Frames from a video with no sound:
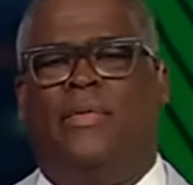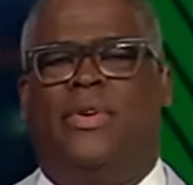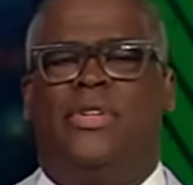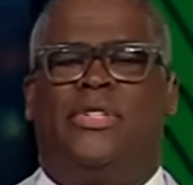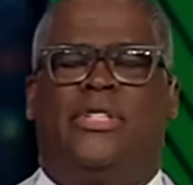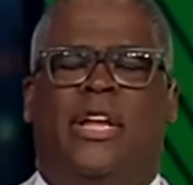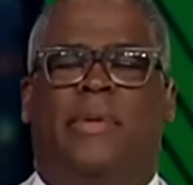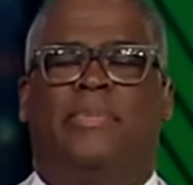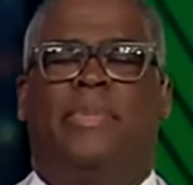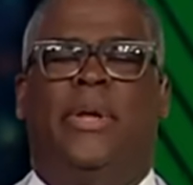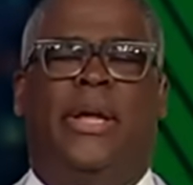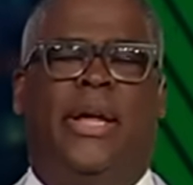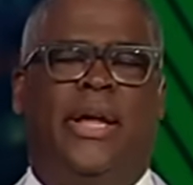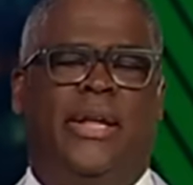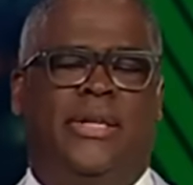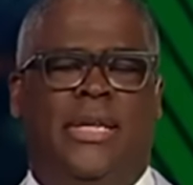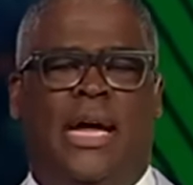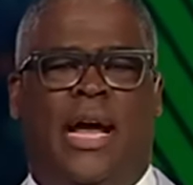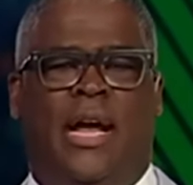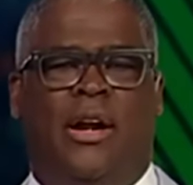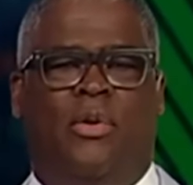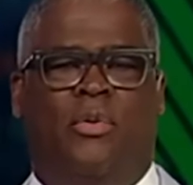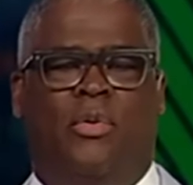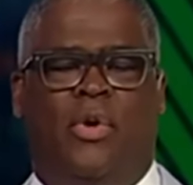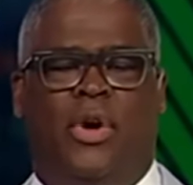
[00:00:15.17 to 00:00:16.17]
When something gets
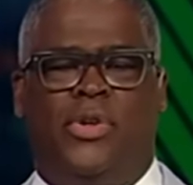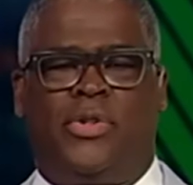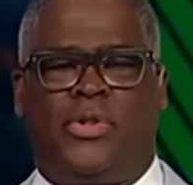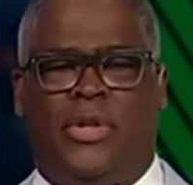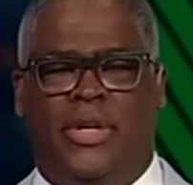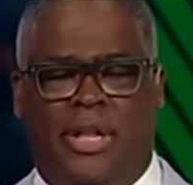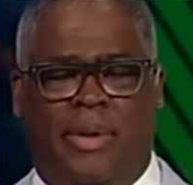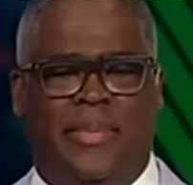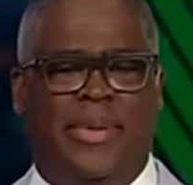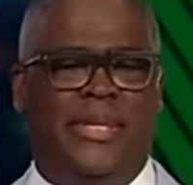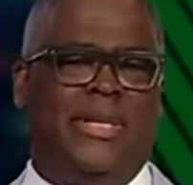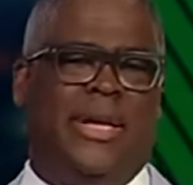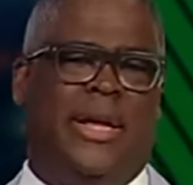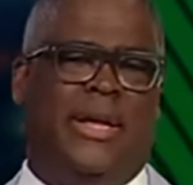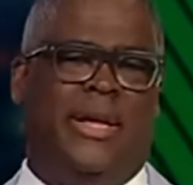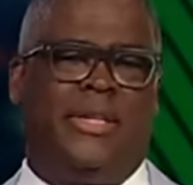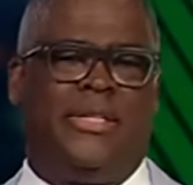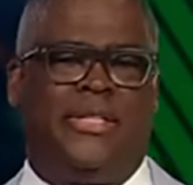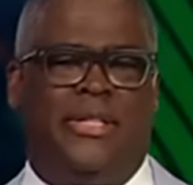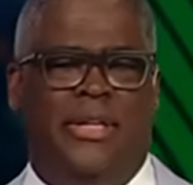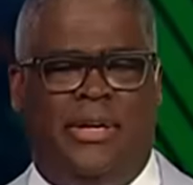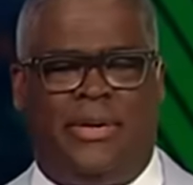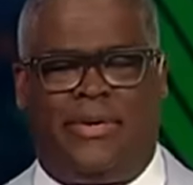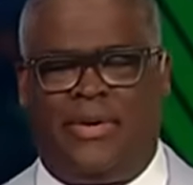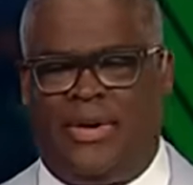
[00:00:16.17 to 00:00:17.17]
hot on Wall Street, let me tell you a
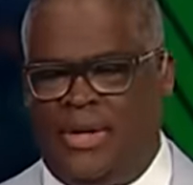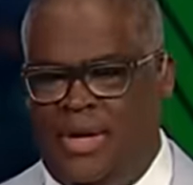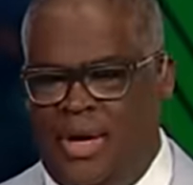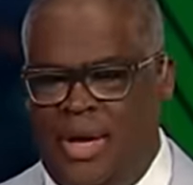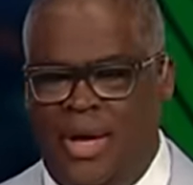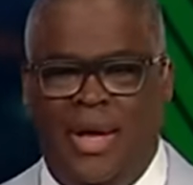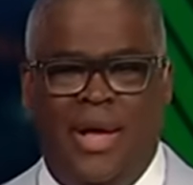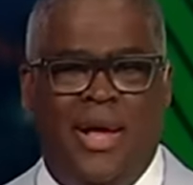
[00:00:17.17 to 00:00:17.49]
secret.